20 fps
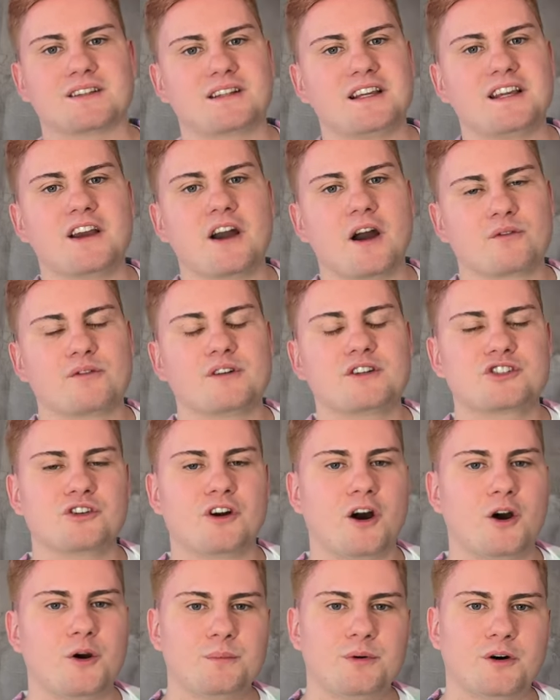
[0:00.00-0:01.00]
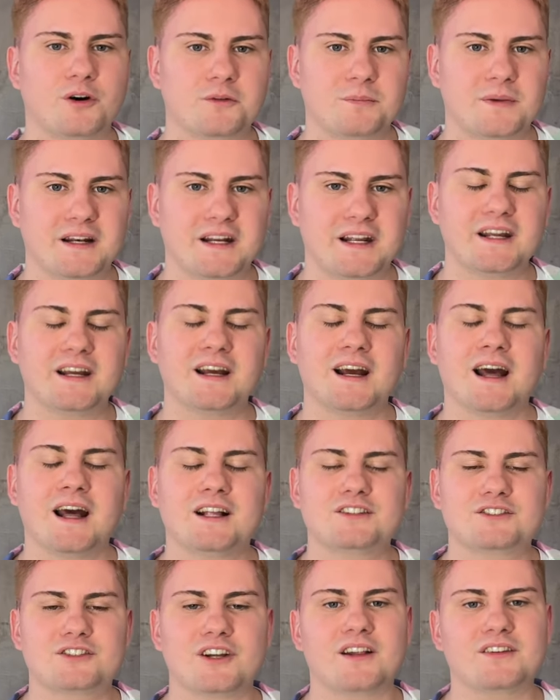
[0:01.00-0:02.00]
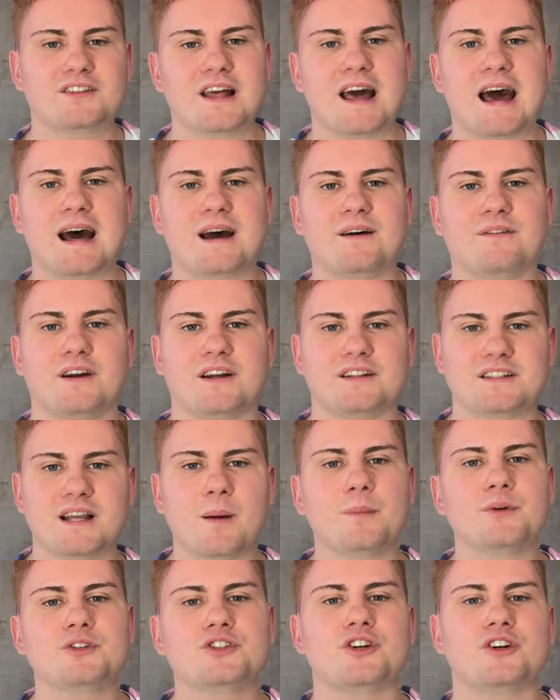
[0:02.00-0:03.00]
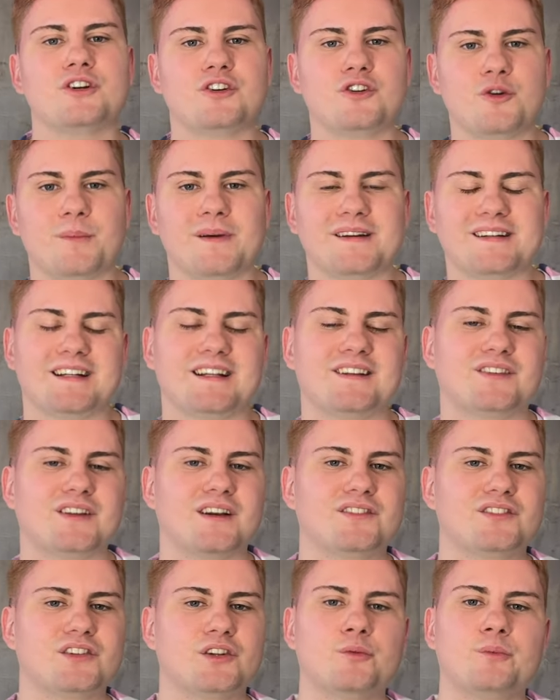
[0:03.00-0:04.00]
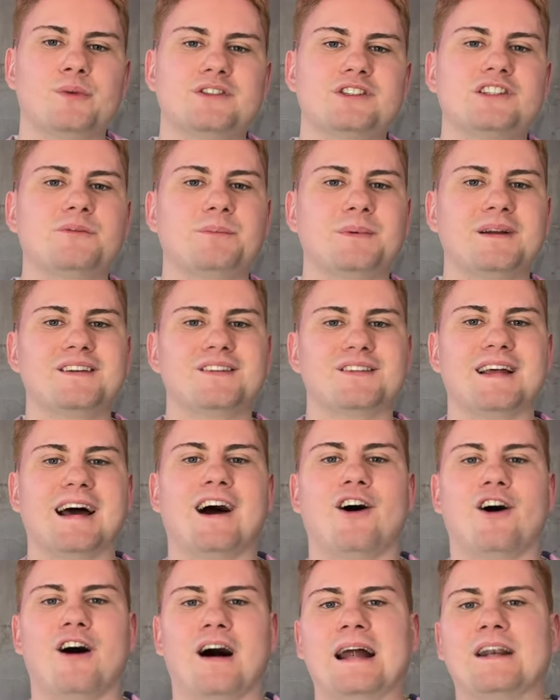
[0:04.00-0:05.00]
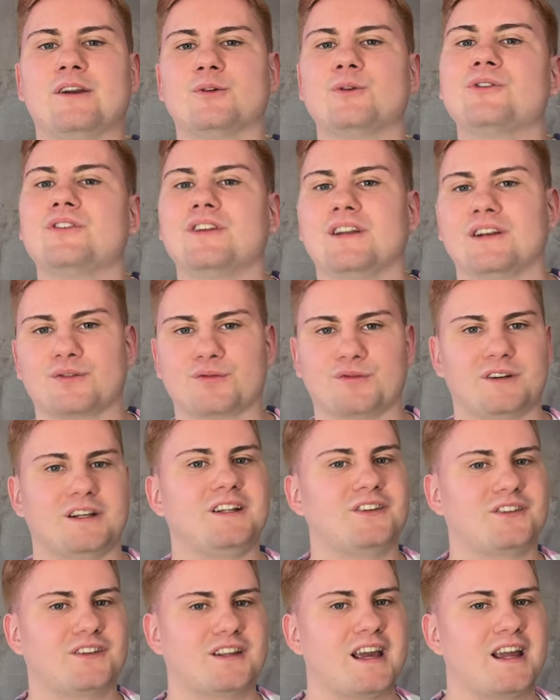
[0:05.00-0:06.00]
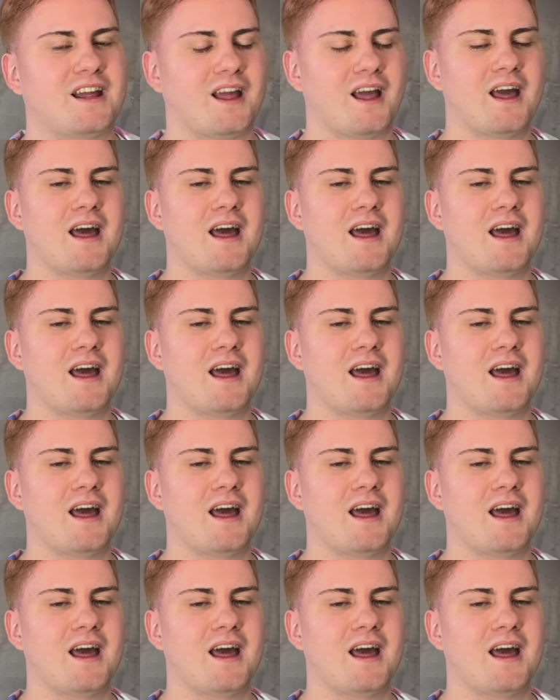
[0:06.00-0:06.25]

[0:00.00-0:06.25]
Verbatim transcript: the original HomePod Mini does have a temperature and humidity sensor which has been sat idle since release date.